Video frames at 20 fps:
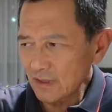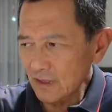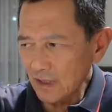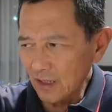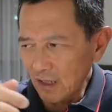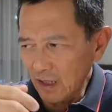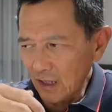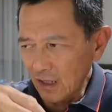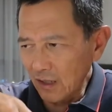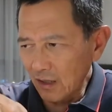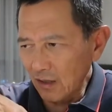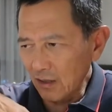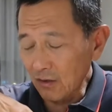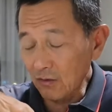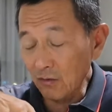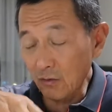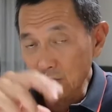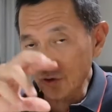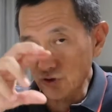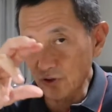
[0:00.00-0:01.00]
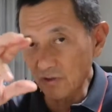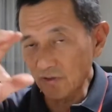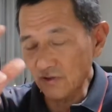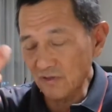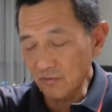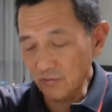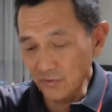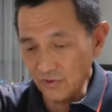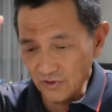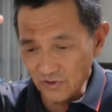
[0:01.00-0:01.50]
uh, a shot,
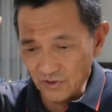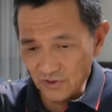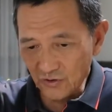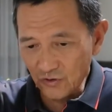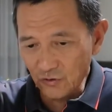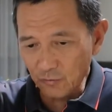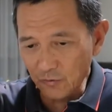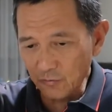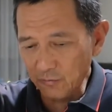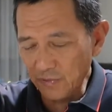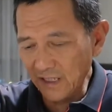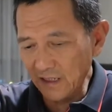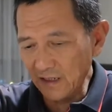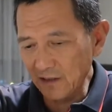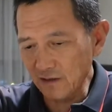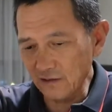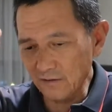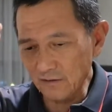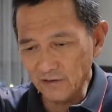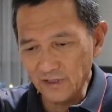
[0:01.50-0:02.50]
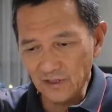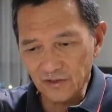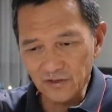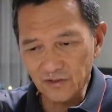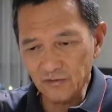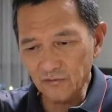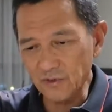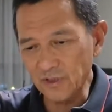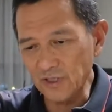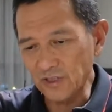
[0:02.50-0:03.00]
which is a super painkiller that
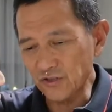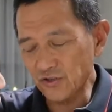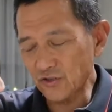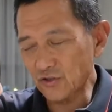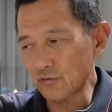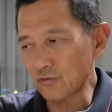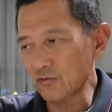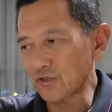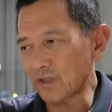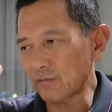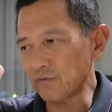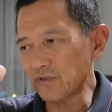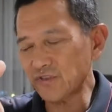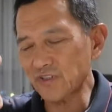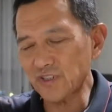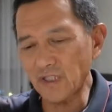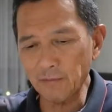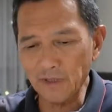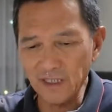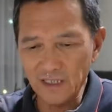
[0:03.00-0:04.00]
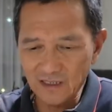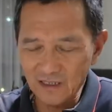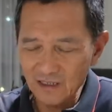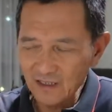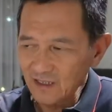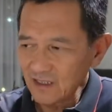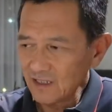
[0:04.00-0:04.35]
really screws up your stomach.